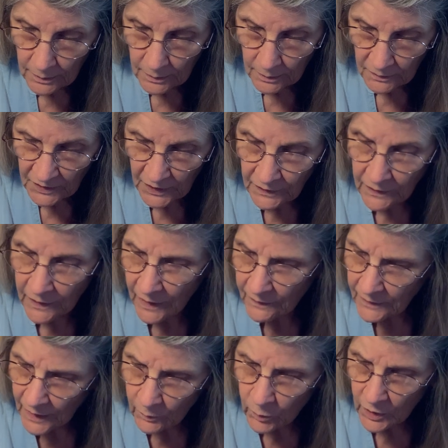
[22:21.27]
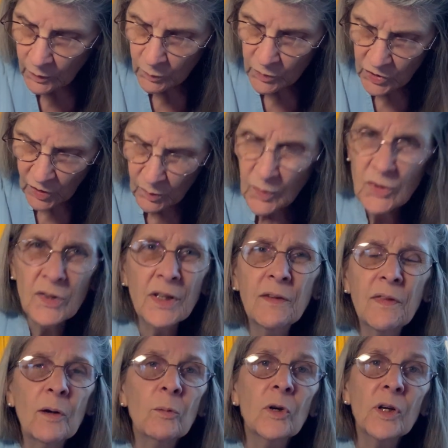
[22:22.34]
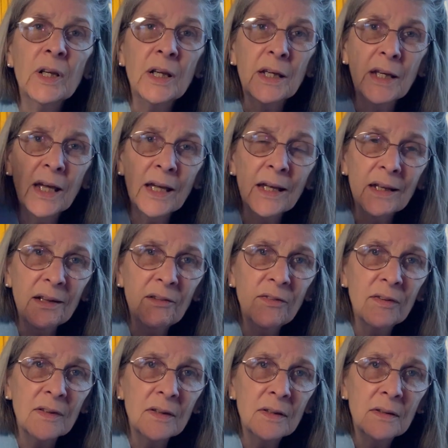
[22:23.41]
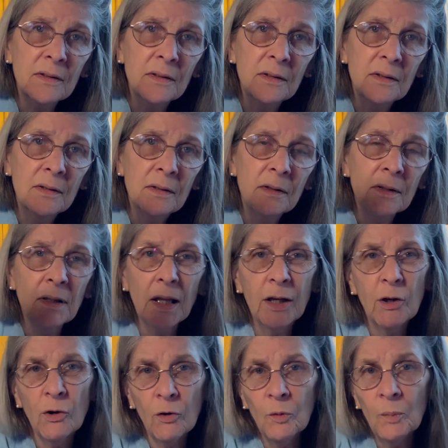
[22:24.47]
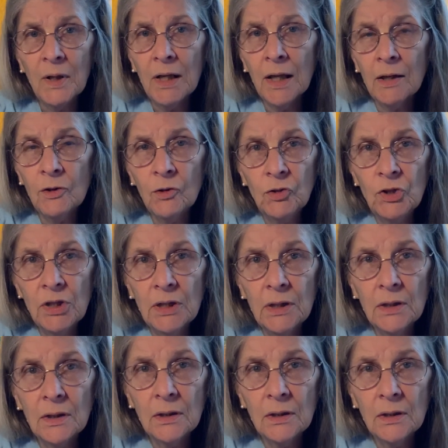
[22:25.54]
that it was almost like they were in a cave, like hermit energy.